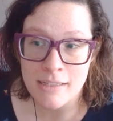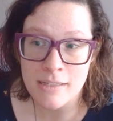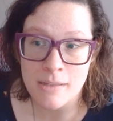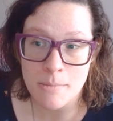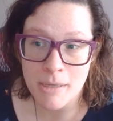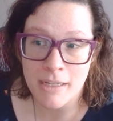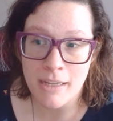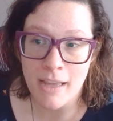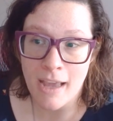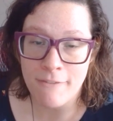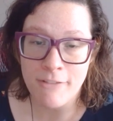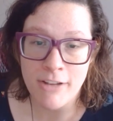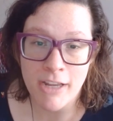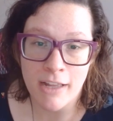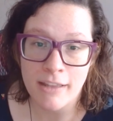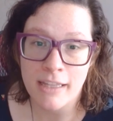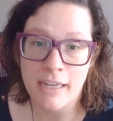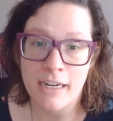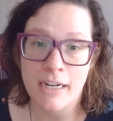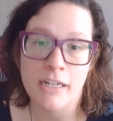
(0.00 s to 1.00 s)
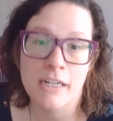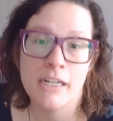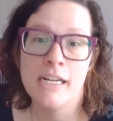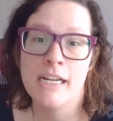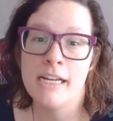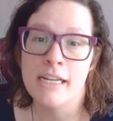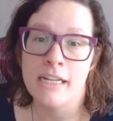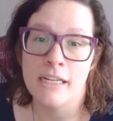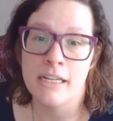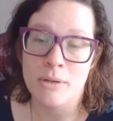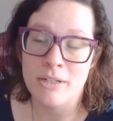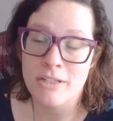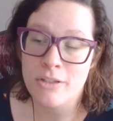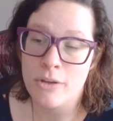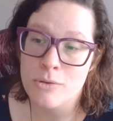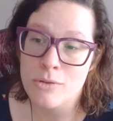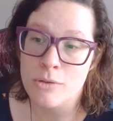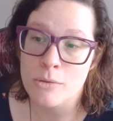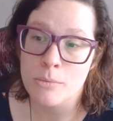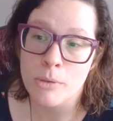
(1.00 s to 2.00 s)
that's the big caveat there. It always
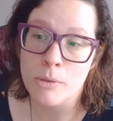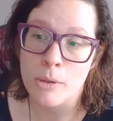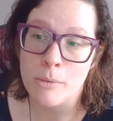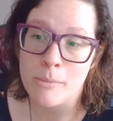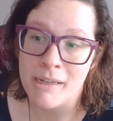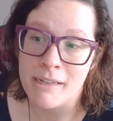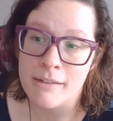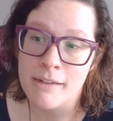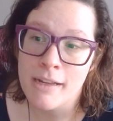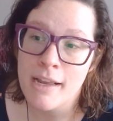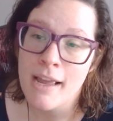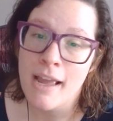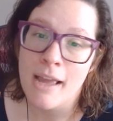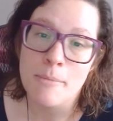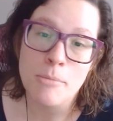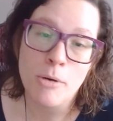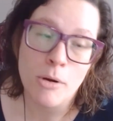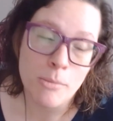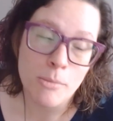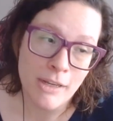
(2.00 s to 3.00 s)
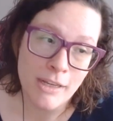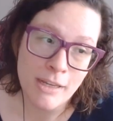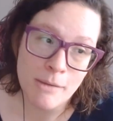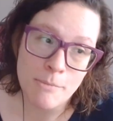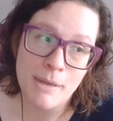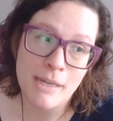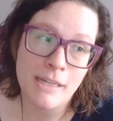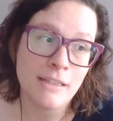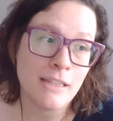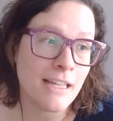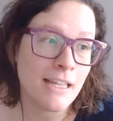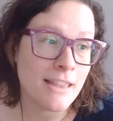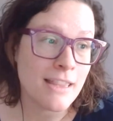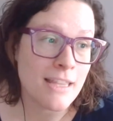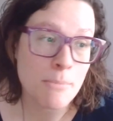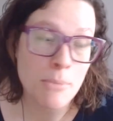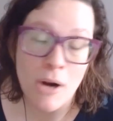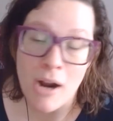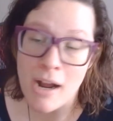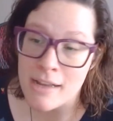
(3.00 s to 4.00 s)
goes through probate. Probate can be a
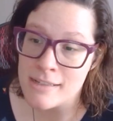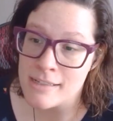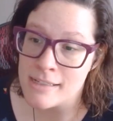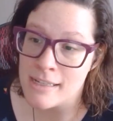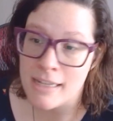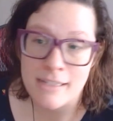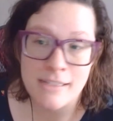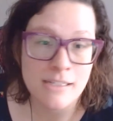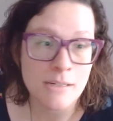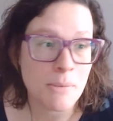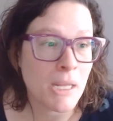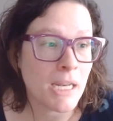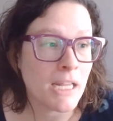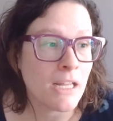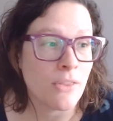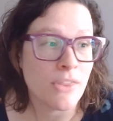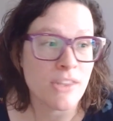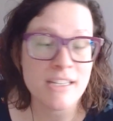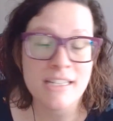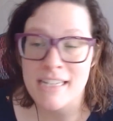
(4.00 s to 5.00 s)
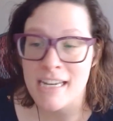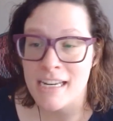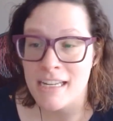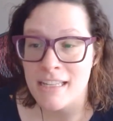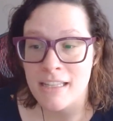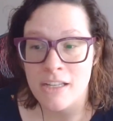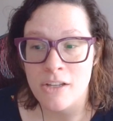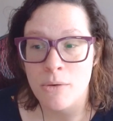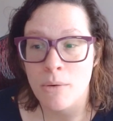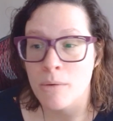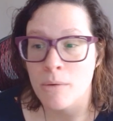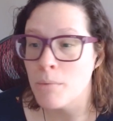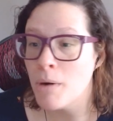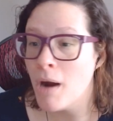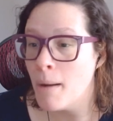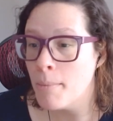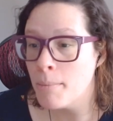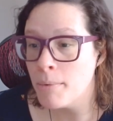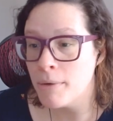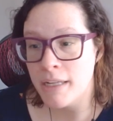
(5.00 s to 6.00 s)
lengthy process depending on the state that you own
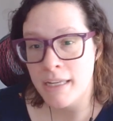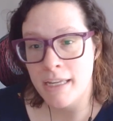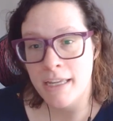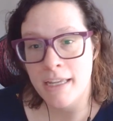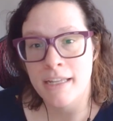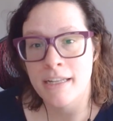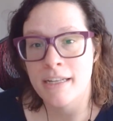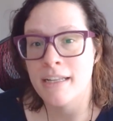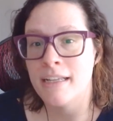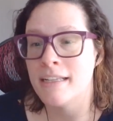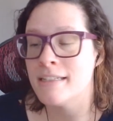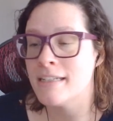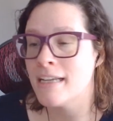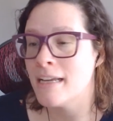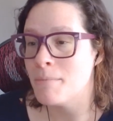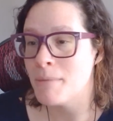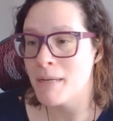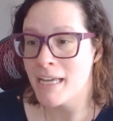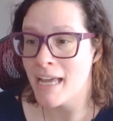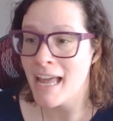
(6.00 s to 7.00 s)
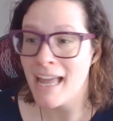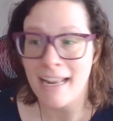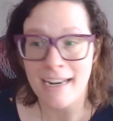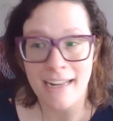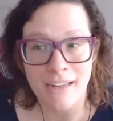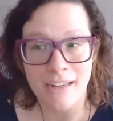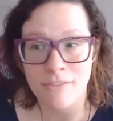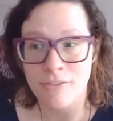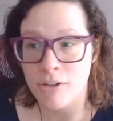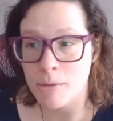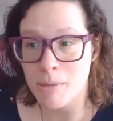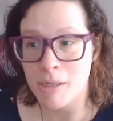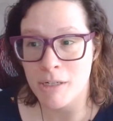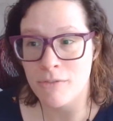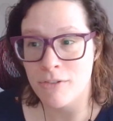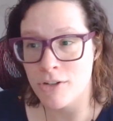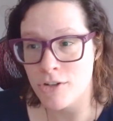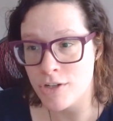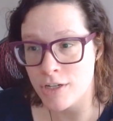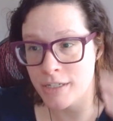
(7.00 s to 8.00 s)
property in. It can be a headache for your
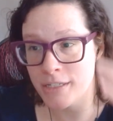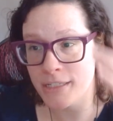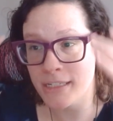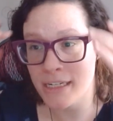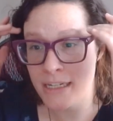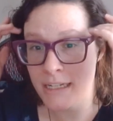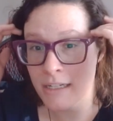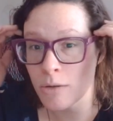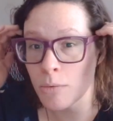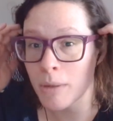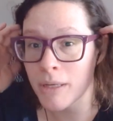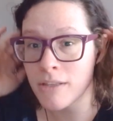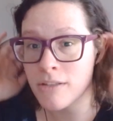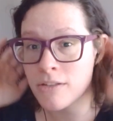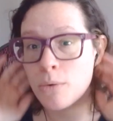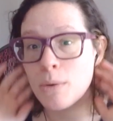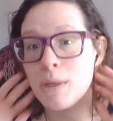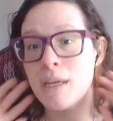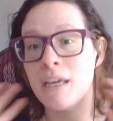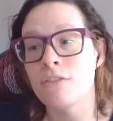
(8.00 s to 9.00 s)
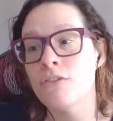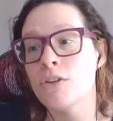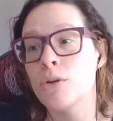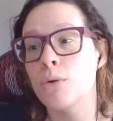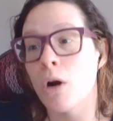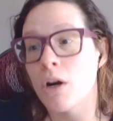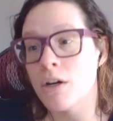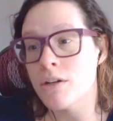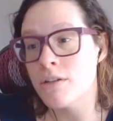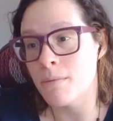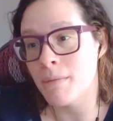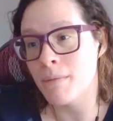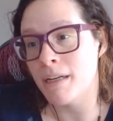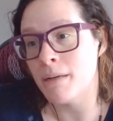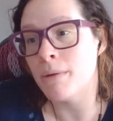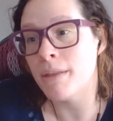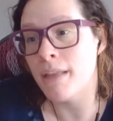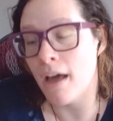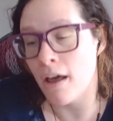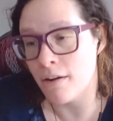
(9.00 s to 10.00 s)
beneficiaries to deal with. So if you are
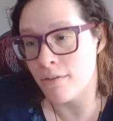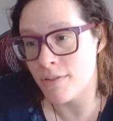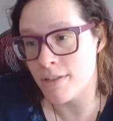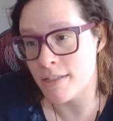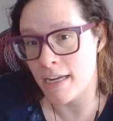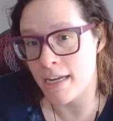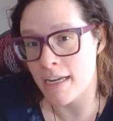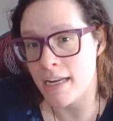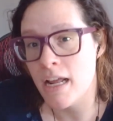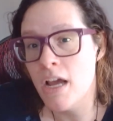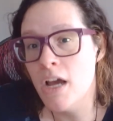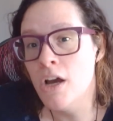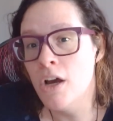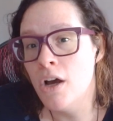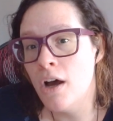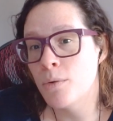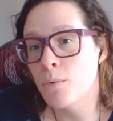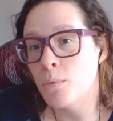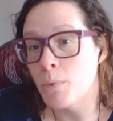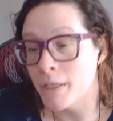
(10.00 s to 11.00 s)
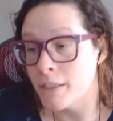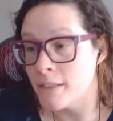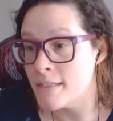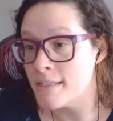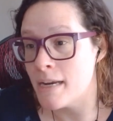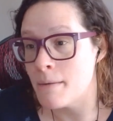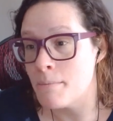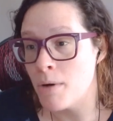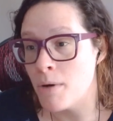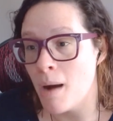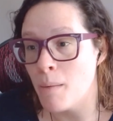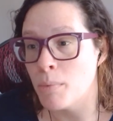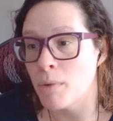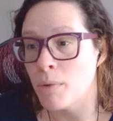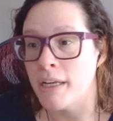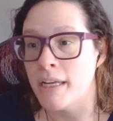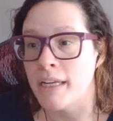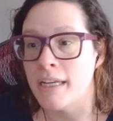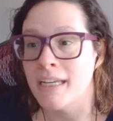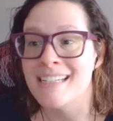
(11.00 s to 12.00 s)
somebody with out-of-state real estate
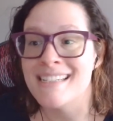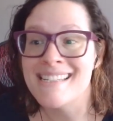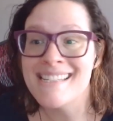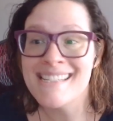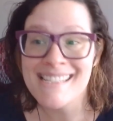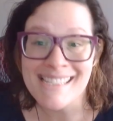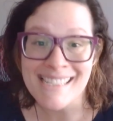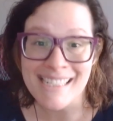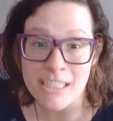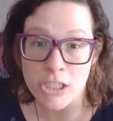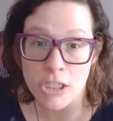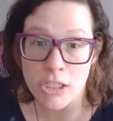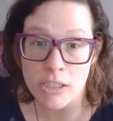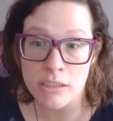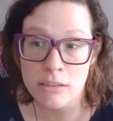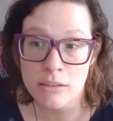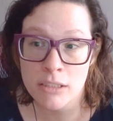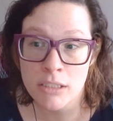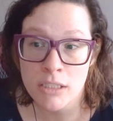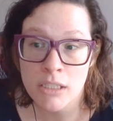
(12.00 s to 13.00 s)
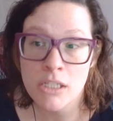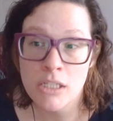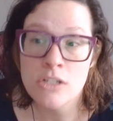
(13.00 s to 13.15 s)
property, consider